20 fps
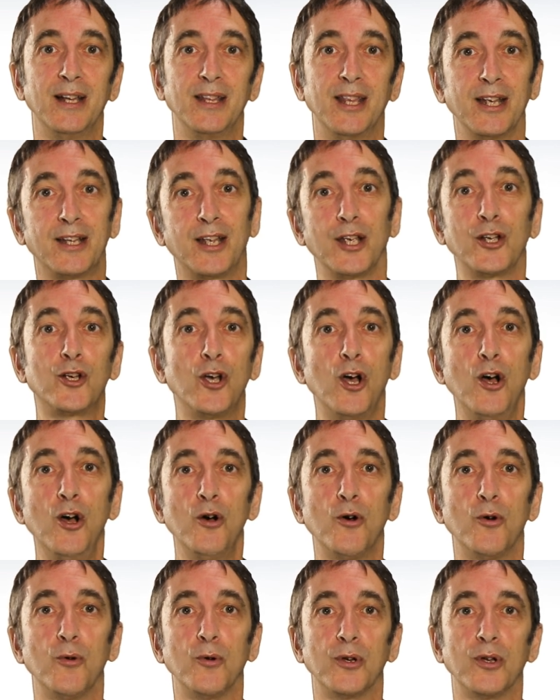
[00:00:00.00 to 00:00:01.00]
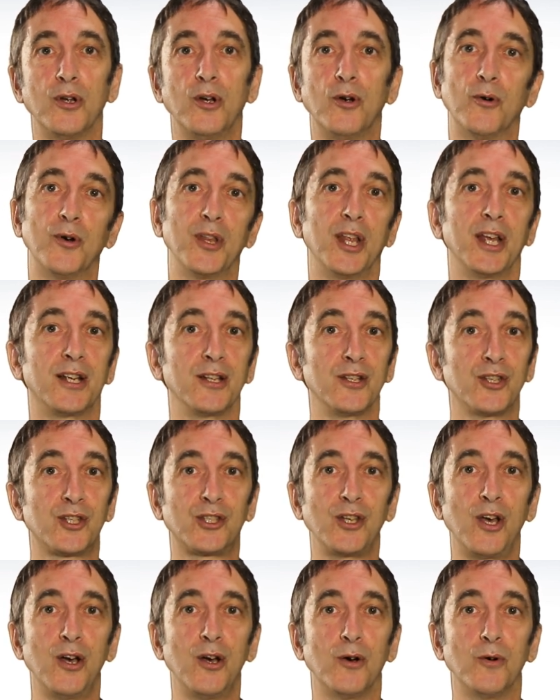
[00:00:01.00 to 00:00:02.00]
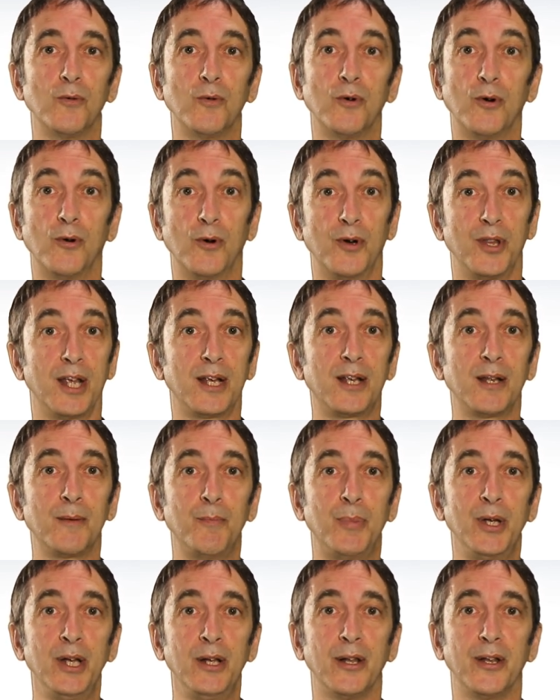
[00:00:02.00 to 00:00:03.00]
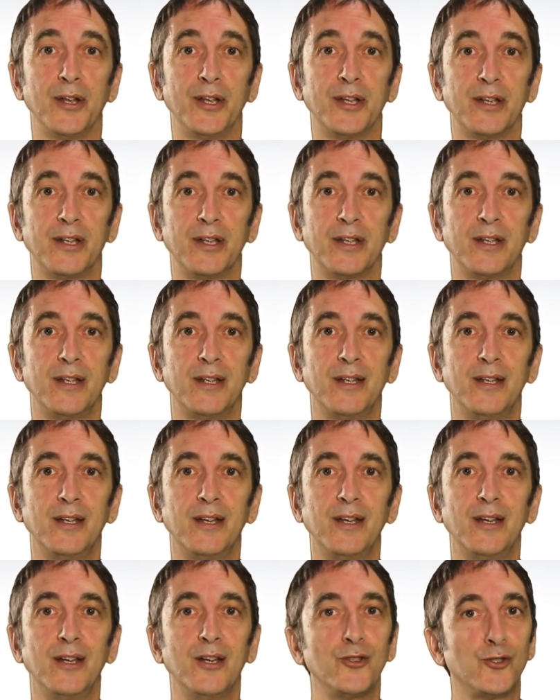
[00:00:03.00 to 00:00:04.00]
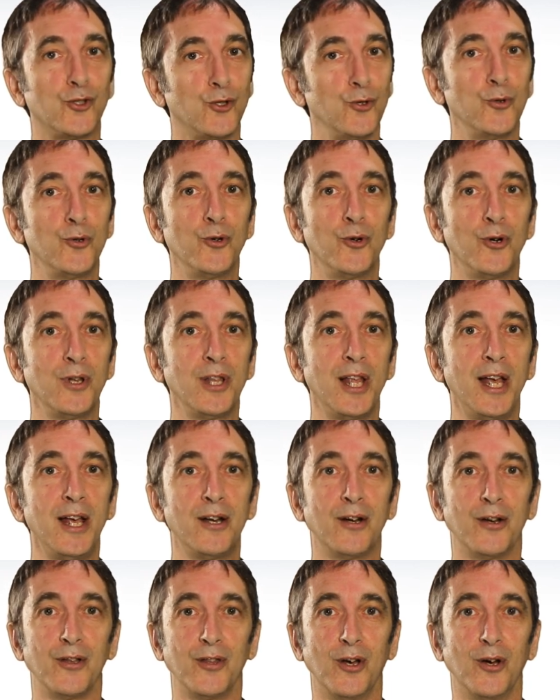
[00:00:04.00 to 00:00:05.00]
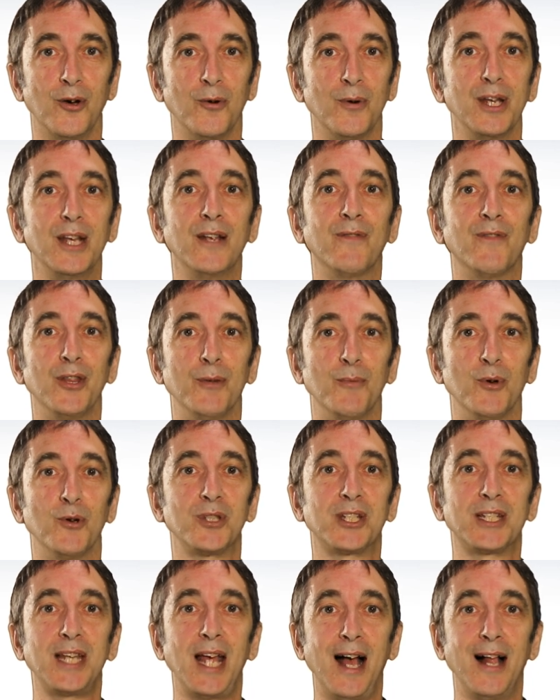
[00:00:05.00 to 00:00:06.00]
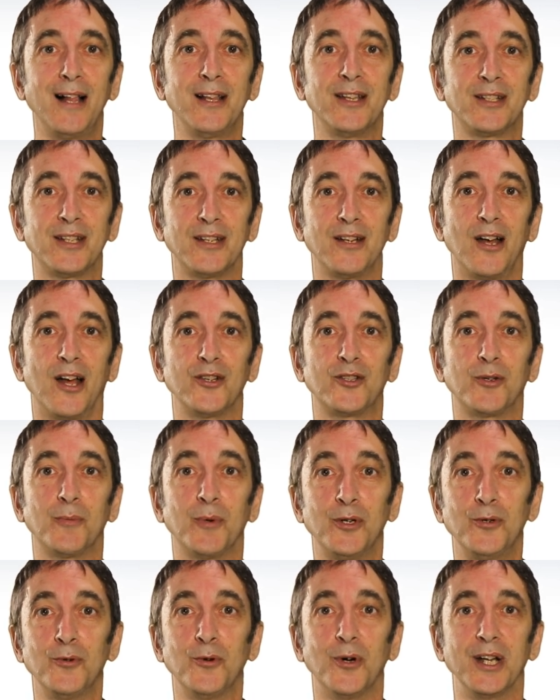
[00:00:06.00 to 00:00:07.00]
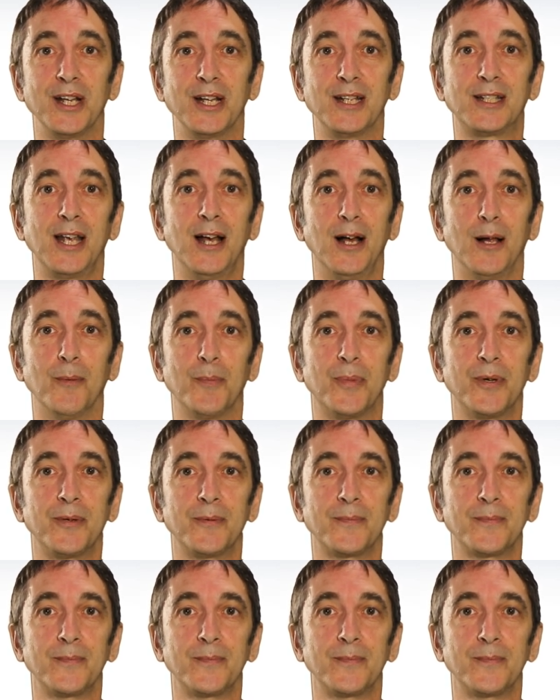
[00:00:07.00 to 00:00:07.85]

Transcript: They can code, or they can sew, or they can build. Sooner or later, though, even the most talented entrepreneur needs help.